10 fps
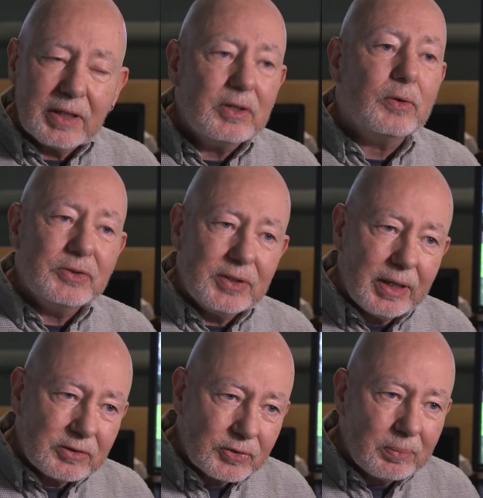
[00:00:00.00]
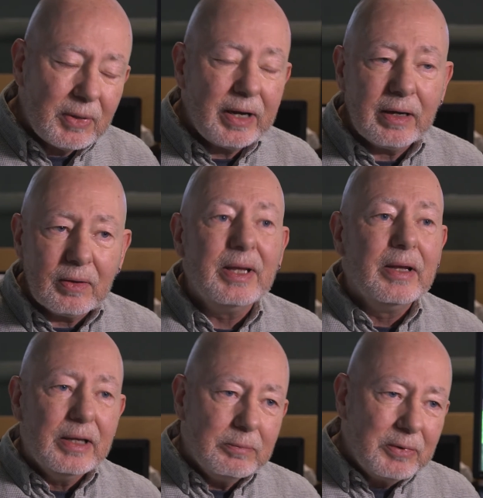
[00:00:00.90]
It goes the extra mile.
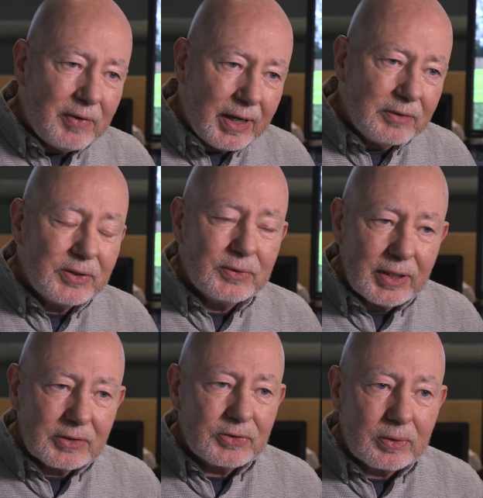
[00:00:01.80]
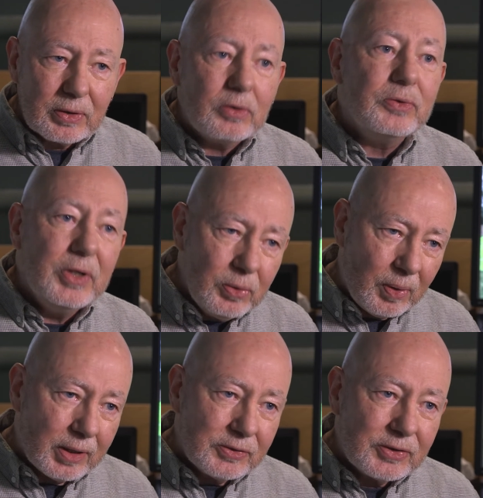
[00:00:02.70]
It provides those extra little
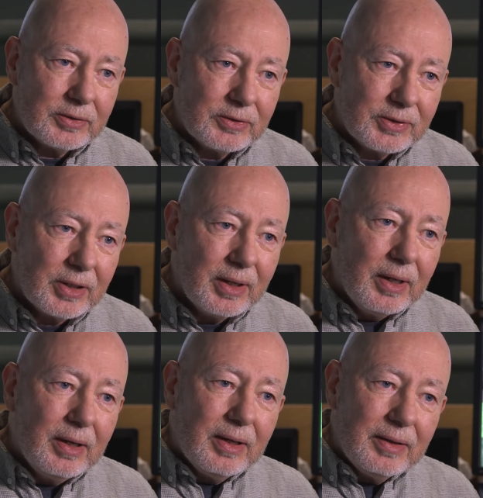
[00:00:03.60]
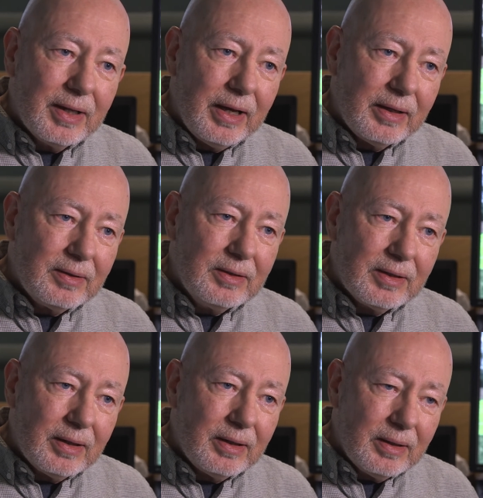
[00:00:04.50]
nuances that
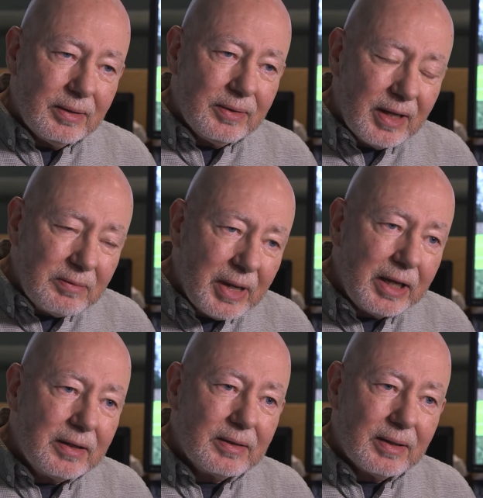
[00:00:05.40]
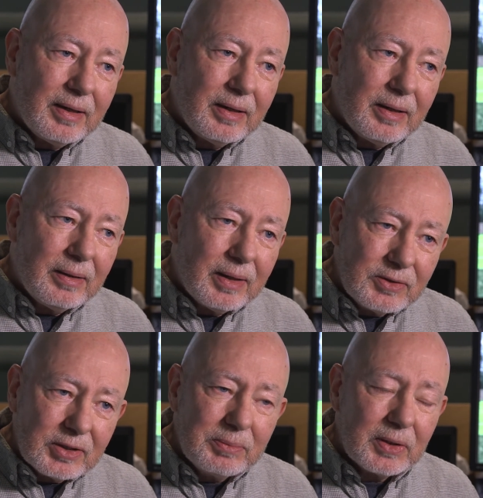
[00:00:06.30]
make a
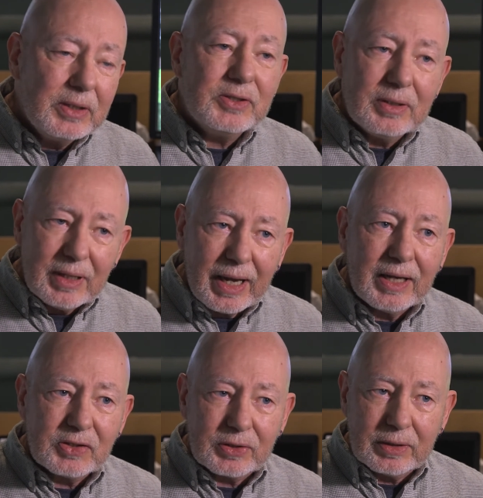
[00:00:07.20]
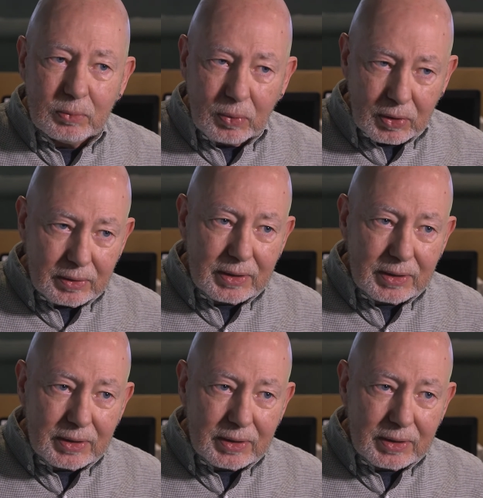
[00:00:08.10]
simulation actually work.